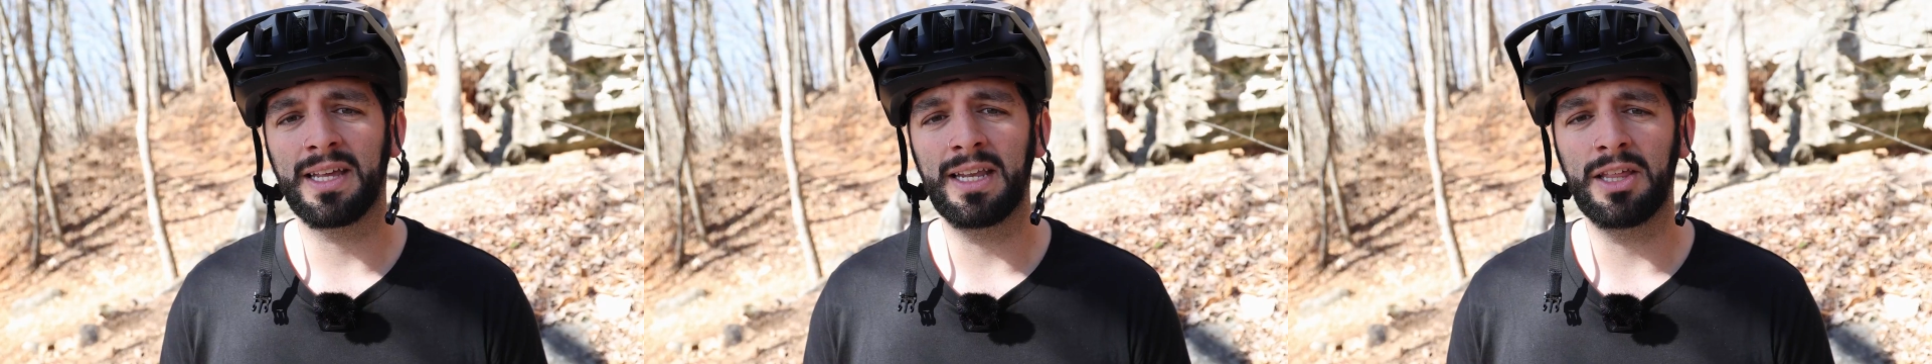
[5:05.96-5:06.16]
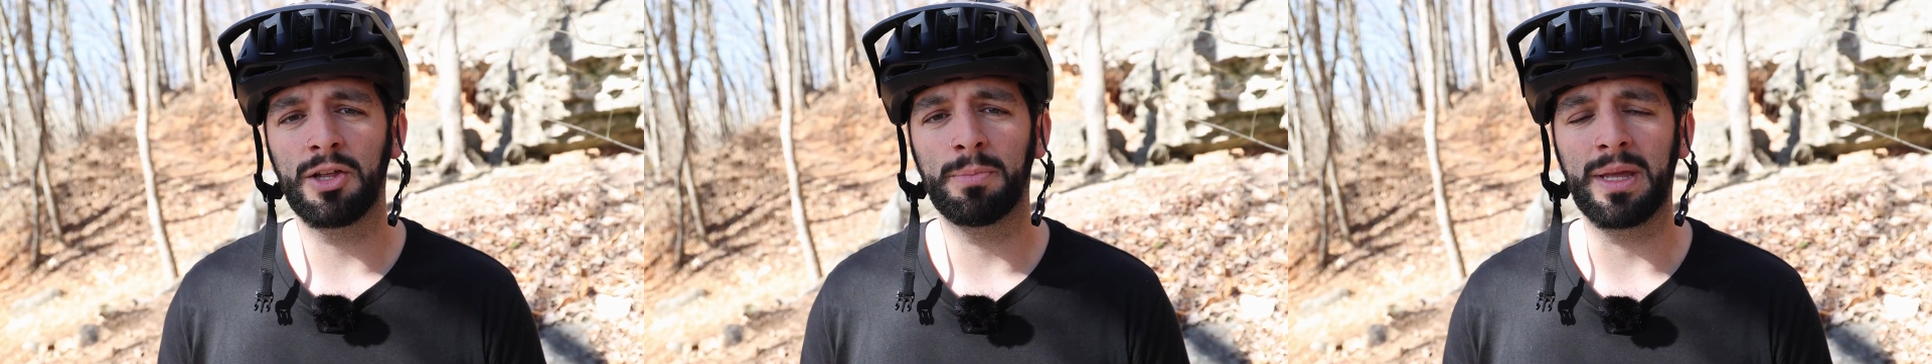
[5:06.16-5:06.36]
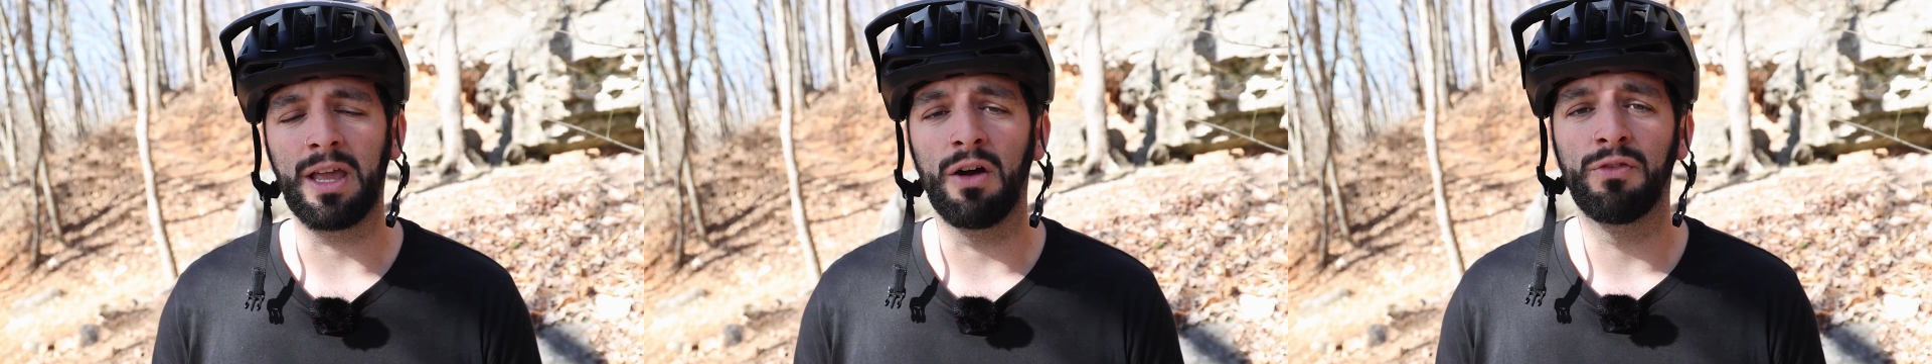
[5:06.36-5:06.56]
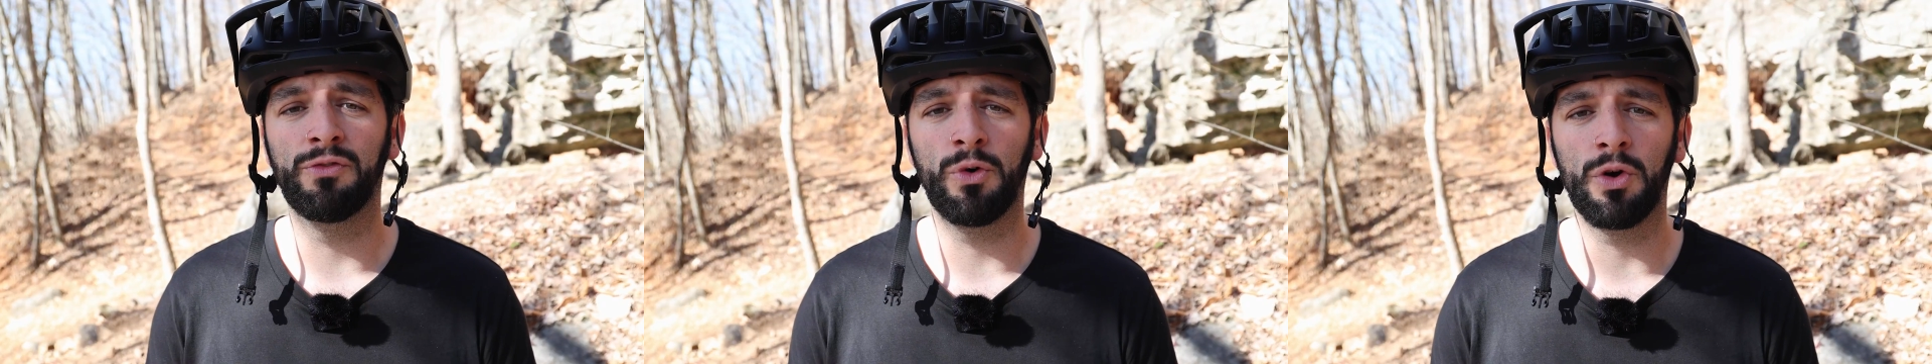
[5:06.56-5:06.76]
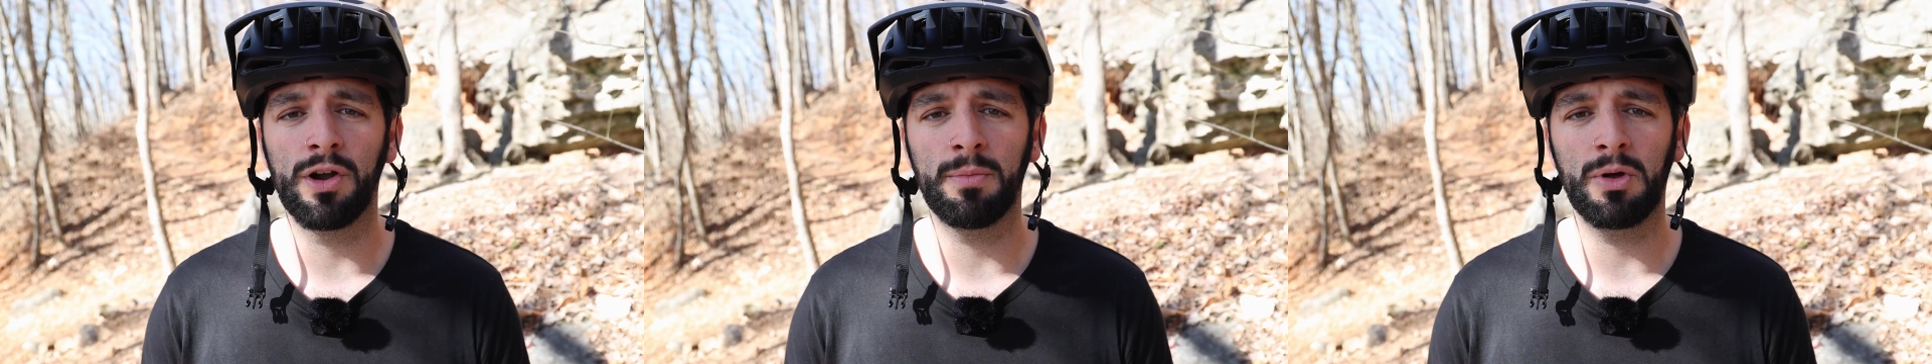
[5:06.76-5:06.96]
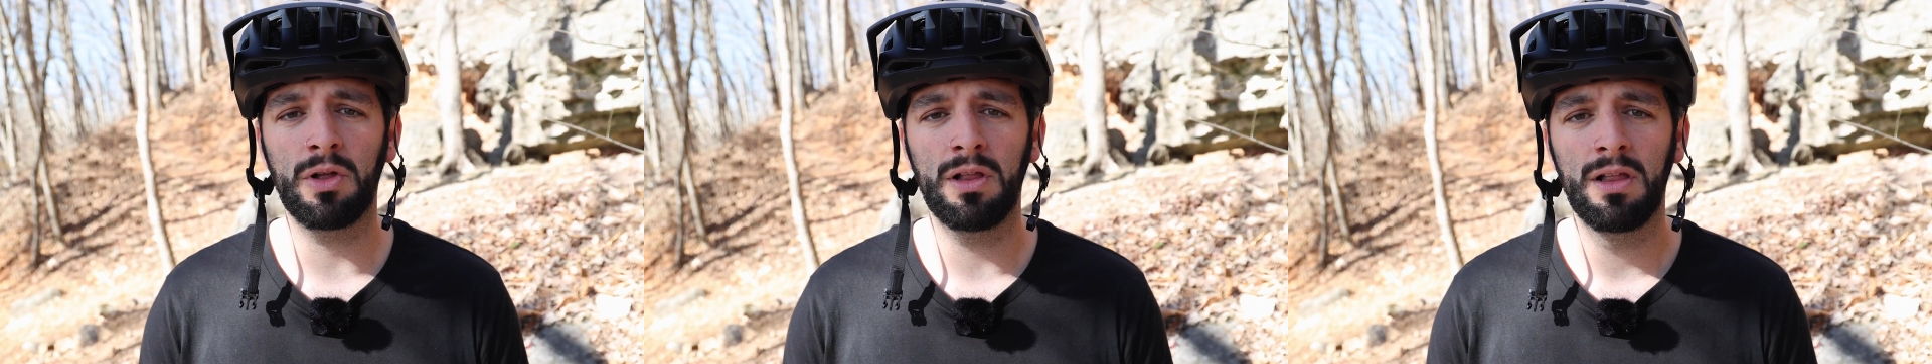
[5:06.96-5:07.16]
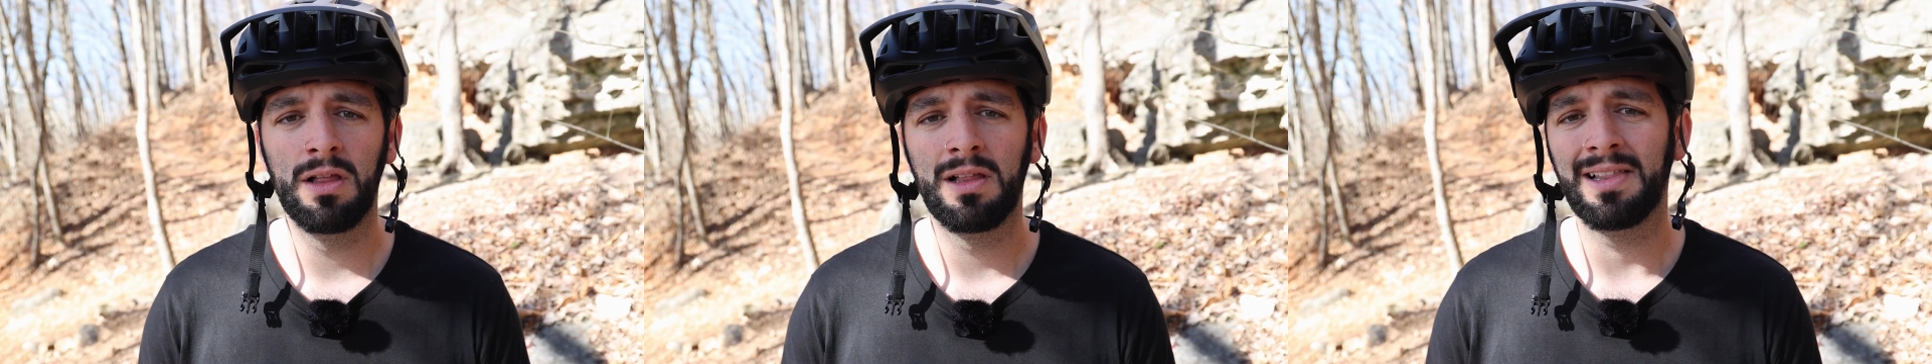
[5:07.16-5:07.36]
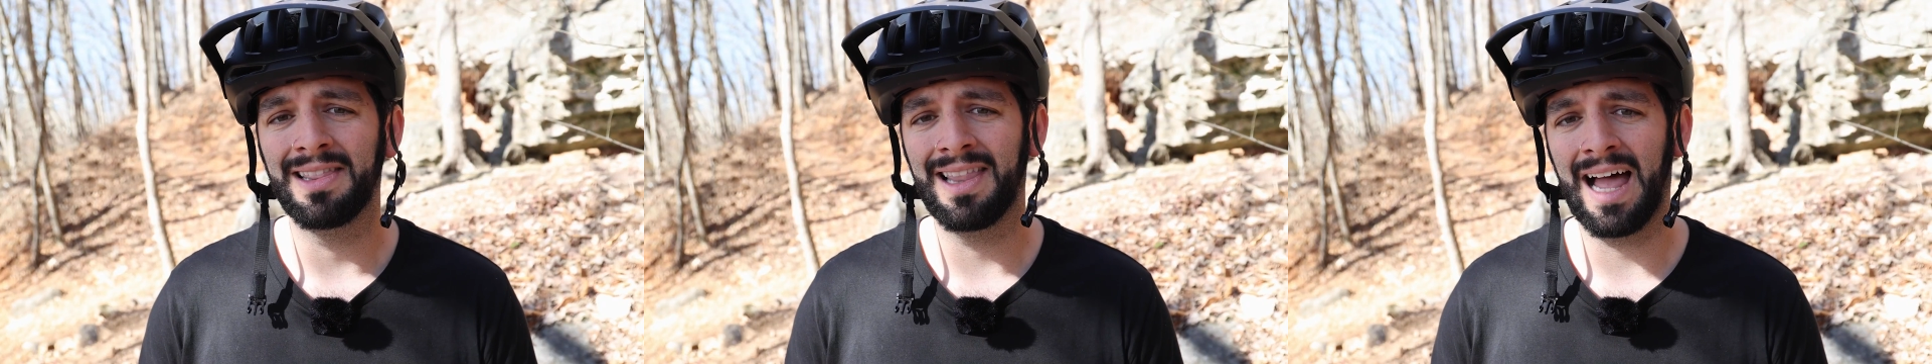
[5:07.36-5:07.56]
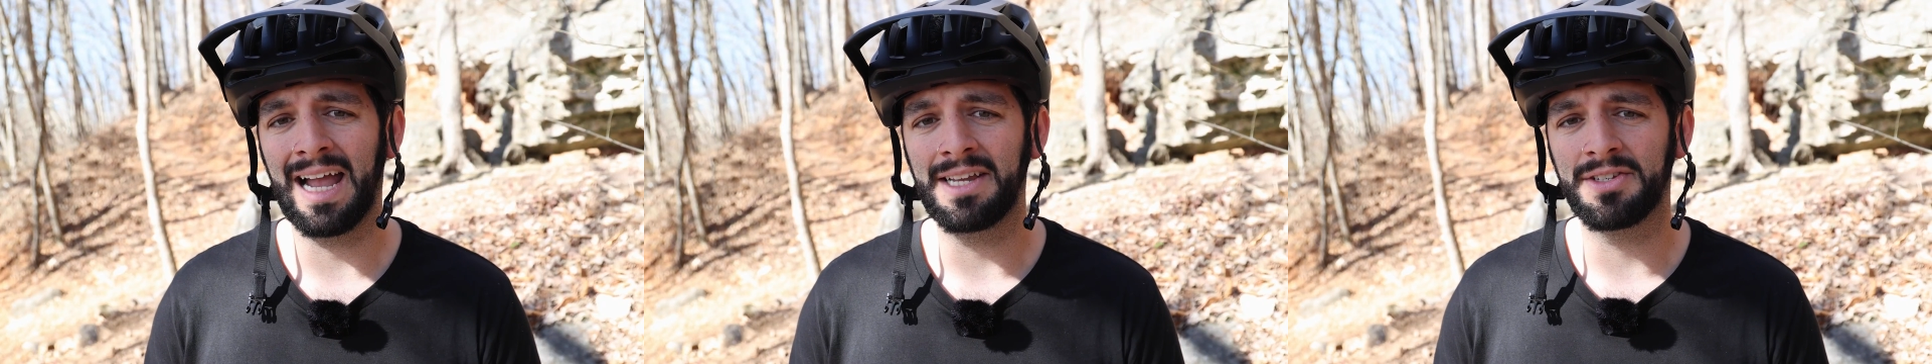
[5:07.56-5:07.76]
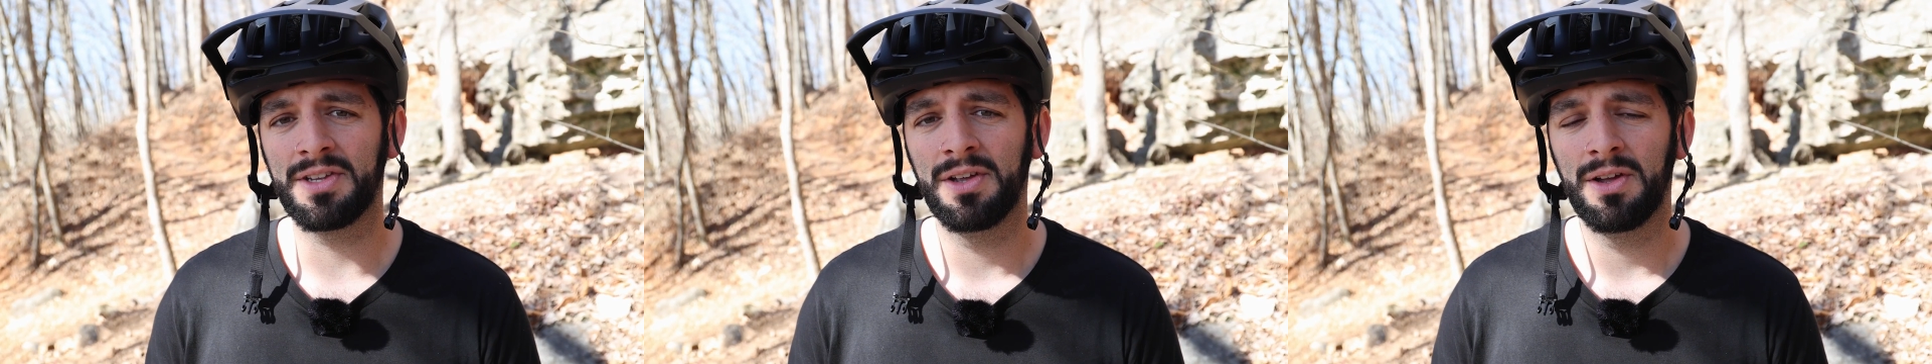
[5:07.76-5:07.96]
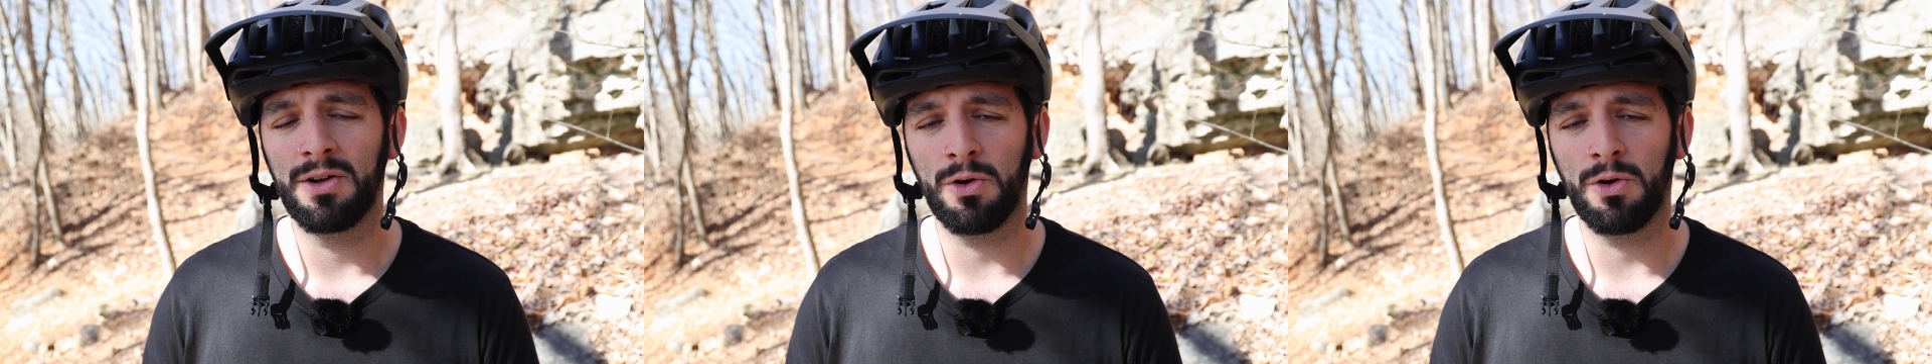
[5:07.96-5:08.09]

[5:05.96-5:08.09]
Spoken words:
can either be affordable, light,